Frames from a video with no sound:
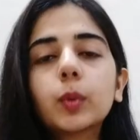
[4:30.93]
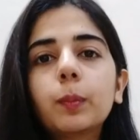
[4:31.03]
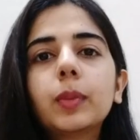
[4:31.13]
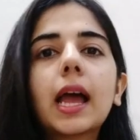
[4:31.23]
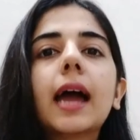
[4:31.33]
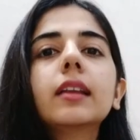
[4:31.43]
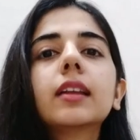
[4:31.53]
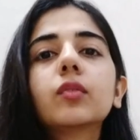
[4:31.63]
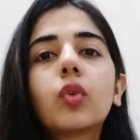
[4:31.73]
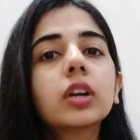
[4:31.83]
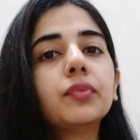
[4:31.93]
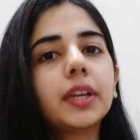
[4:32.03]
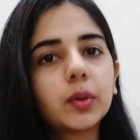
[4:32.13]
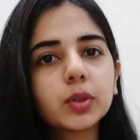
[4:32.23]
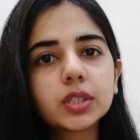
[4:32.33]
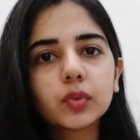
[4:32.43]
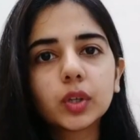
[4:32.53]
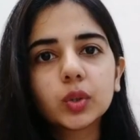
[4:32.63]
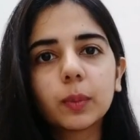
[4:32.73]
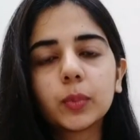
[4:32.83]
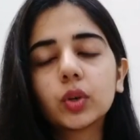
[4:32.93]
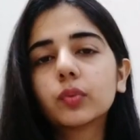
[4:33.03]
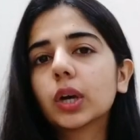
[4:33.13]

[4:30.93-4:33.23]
have to plan that what videos you want to upload,